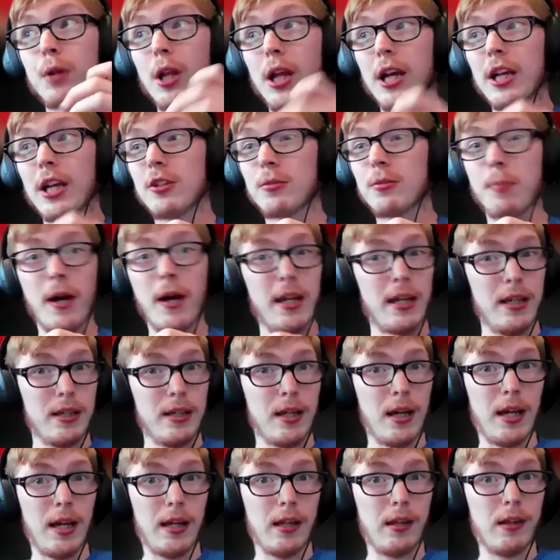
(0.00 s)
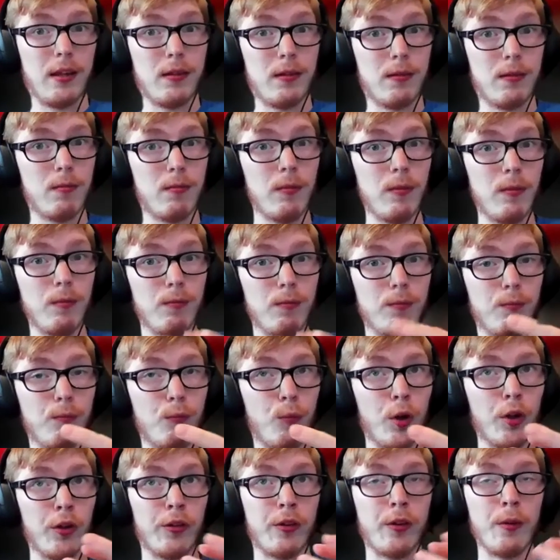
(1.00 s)
Blindspotting kind of
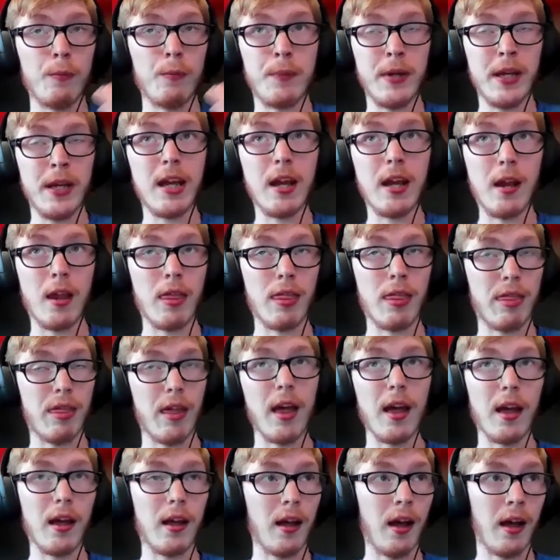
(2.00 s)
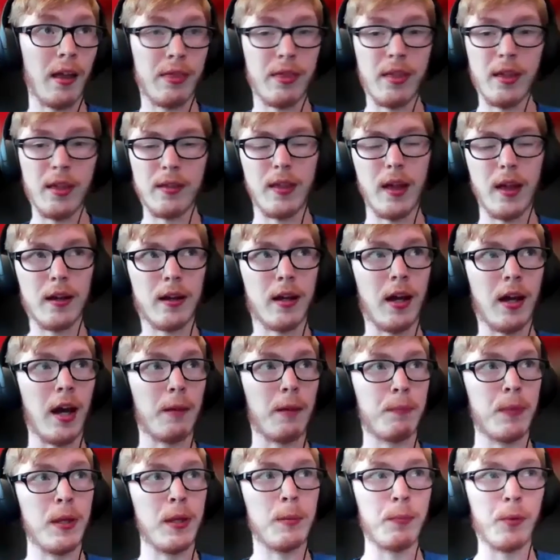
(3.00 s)
was the big thing, I think, that
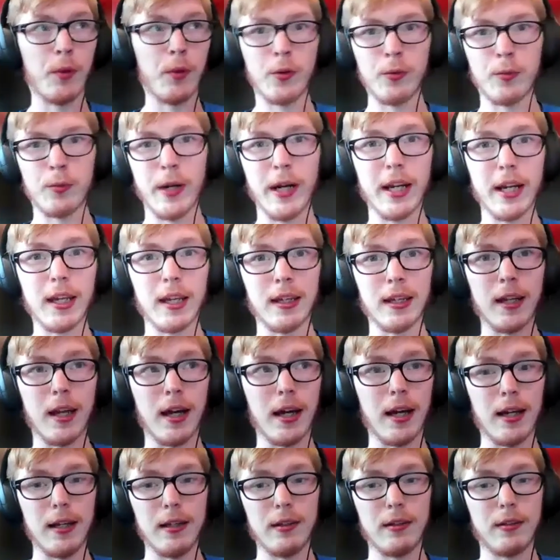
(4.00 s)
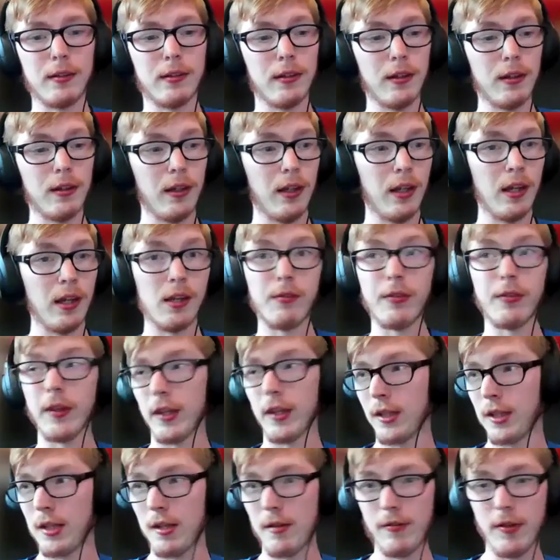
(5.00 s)
got people to recognize, and even
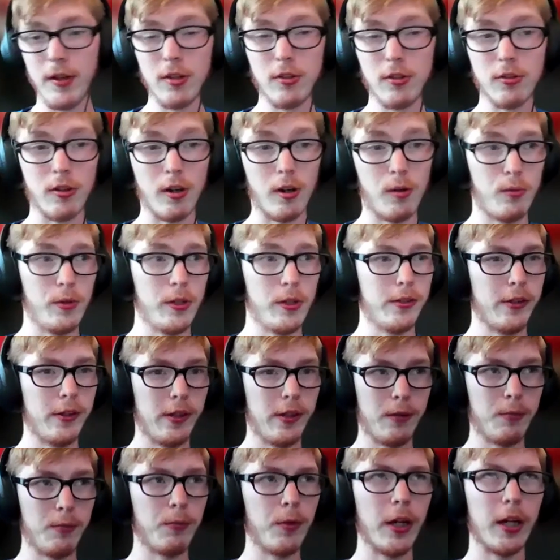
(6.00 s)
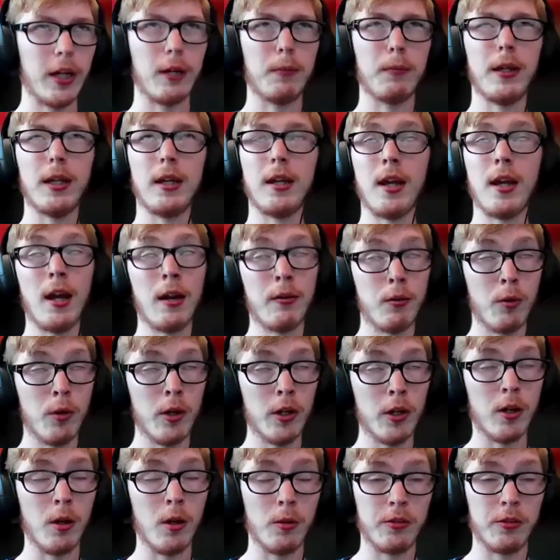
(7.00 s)
the T V show, which I recommend
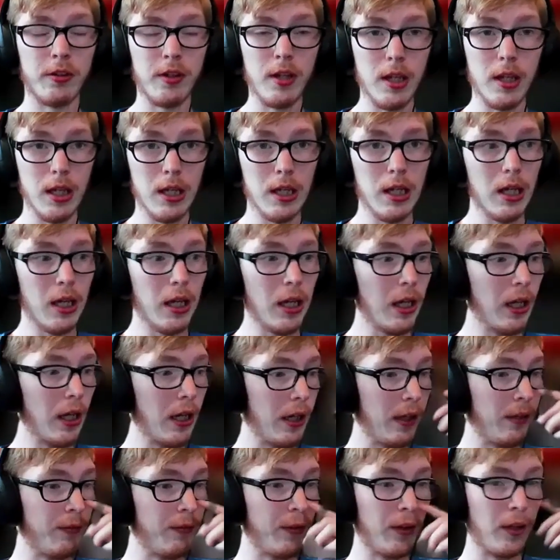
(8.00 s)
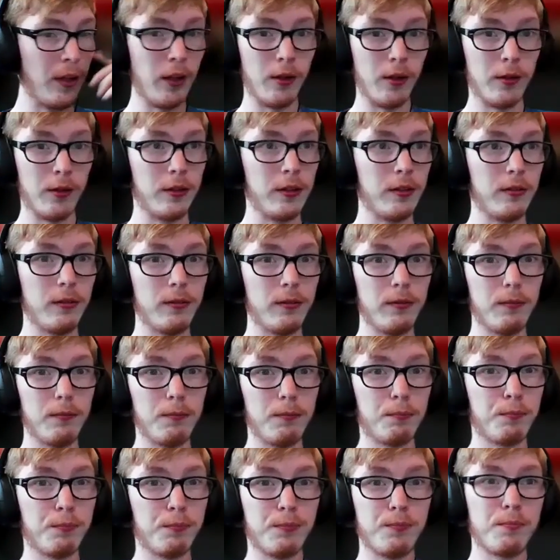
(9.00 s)
everyone go see, even mm-hmm. though
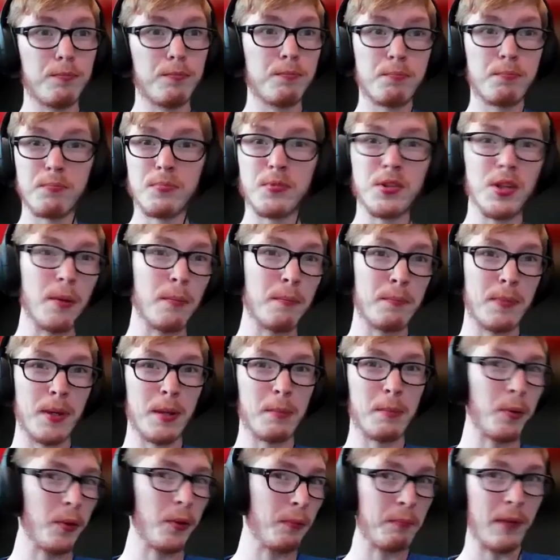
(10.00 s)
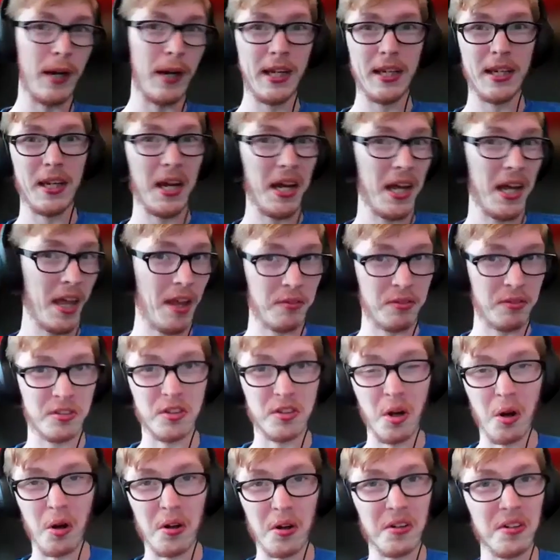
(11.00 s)
some people might not have
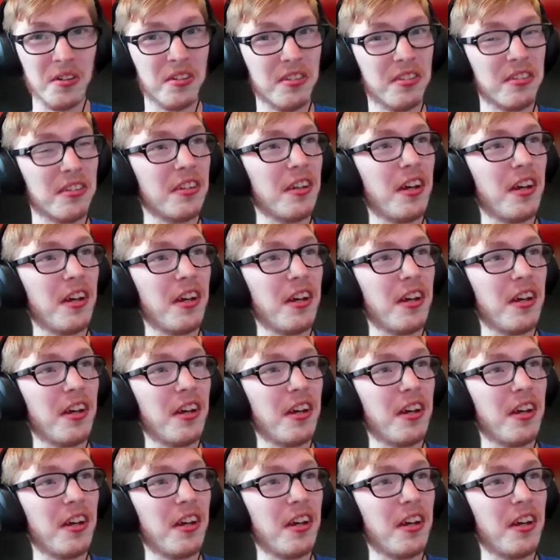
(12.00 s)
stars.